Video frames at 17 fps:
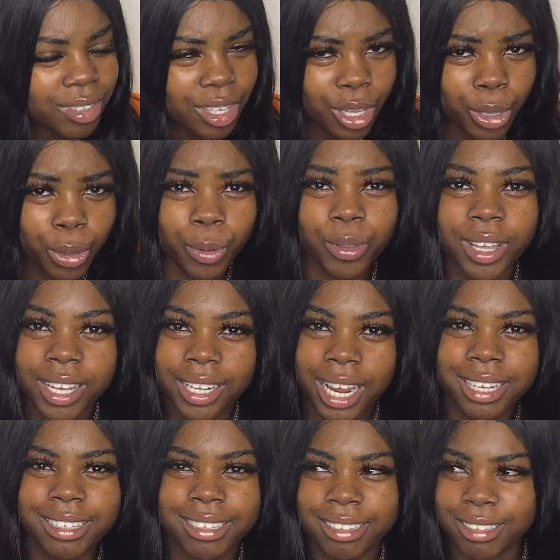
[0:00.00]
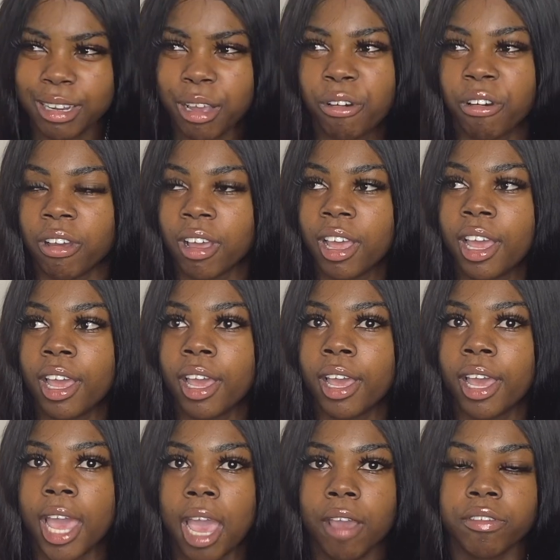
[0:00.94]
who think they just know
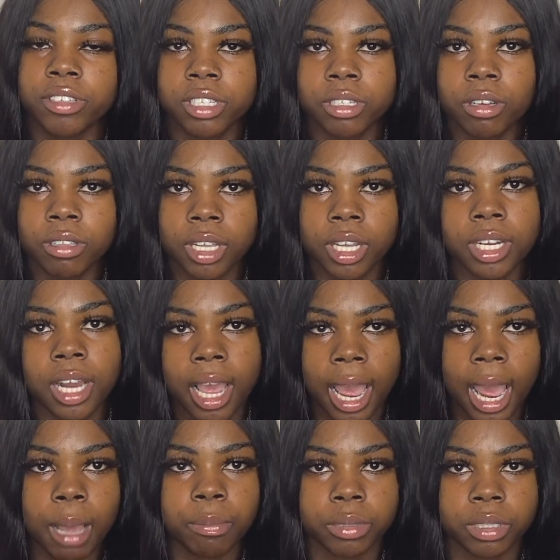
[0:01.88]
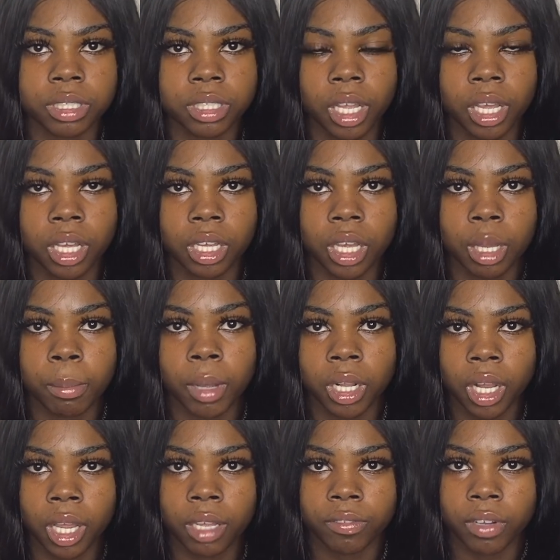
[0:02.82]
every single thing that happens like in my
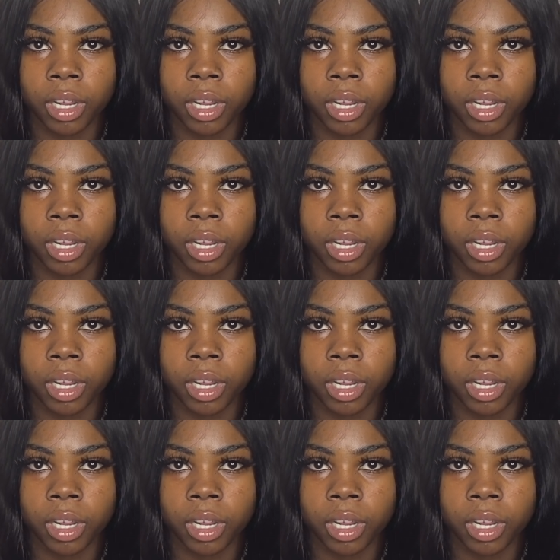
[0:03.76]
life.